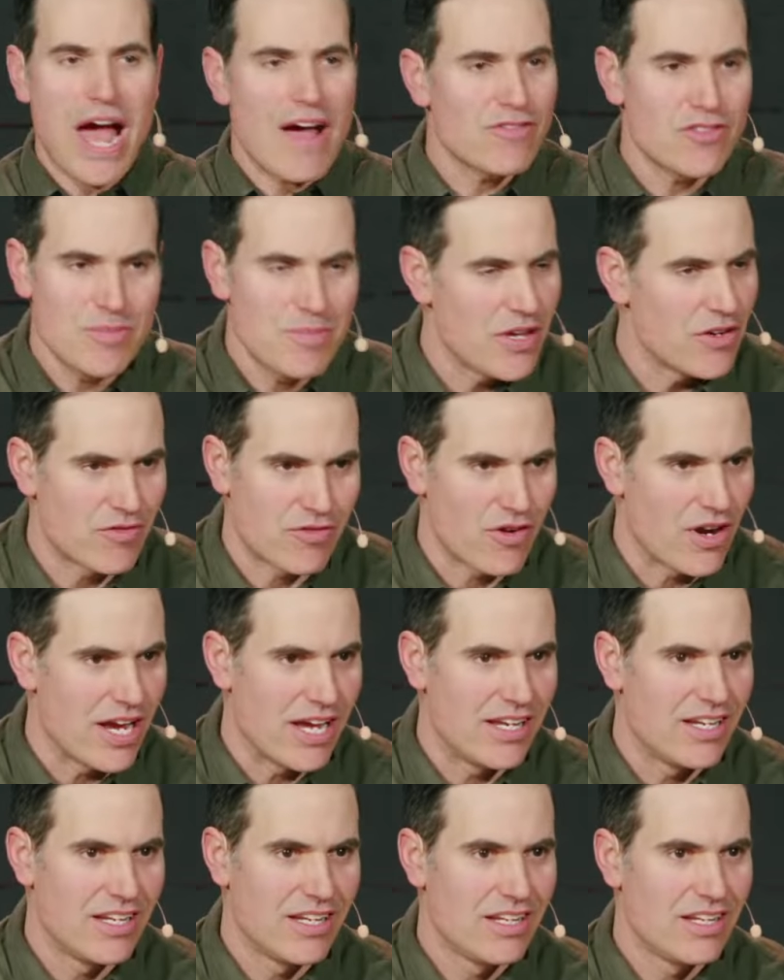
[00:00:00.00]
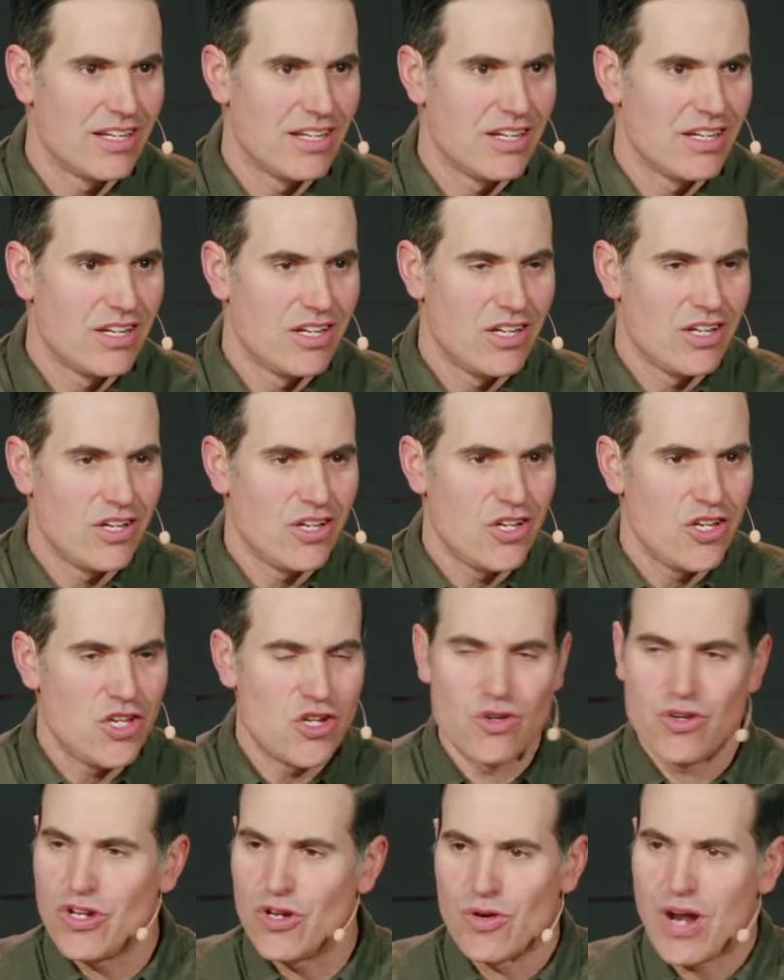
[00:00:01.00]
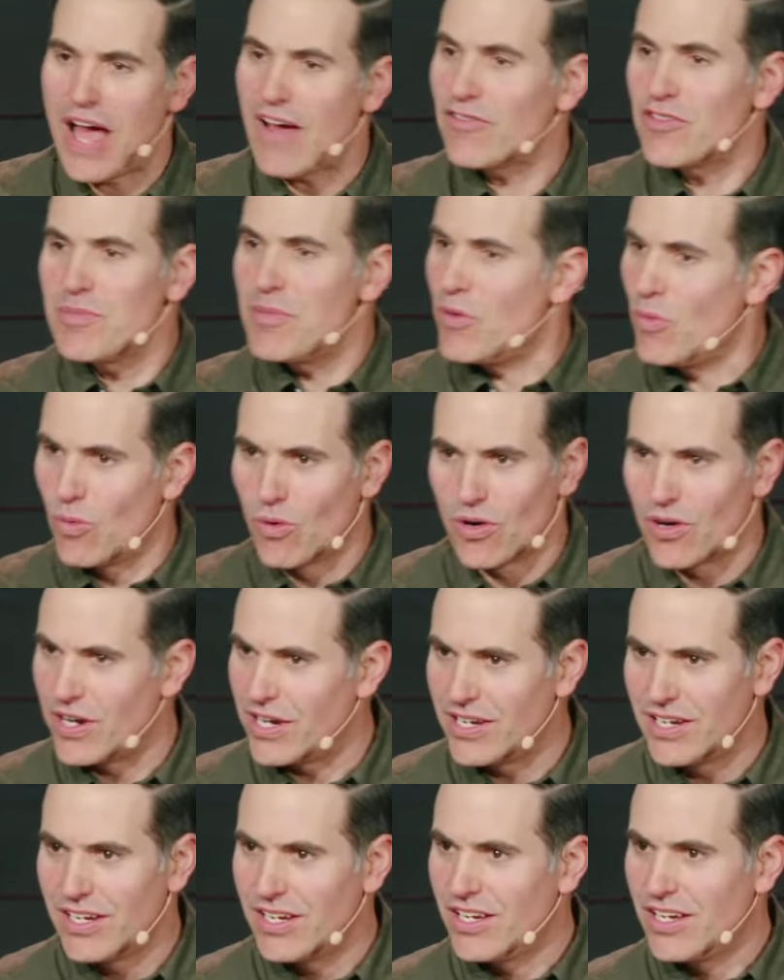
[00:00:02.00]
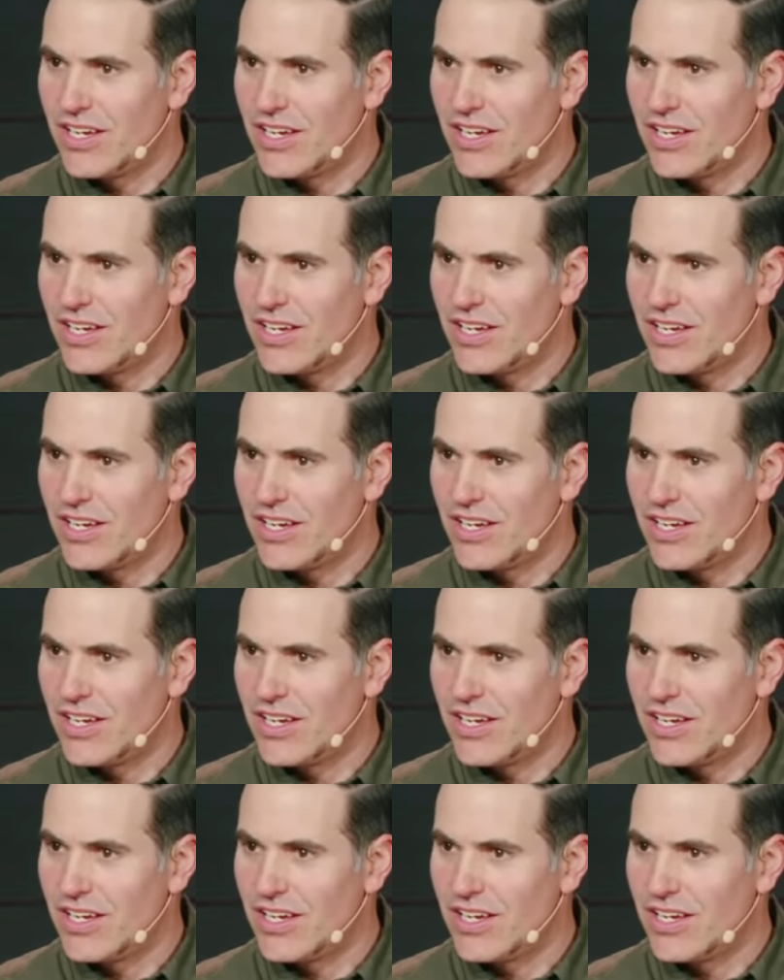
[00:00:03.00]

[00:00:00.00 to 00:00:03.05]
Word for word: have to be afraid. You don't, you don't have to be worried.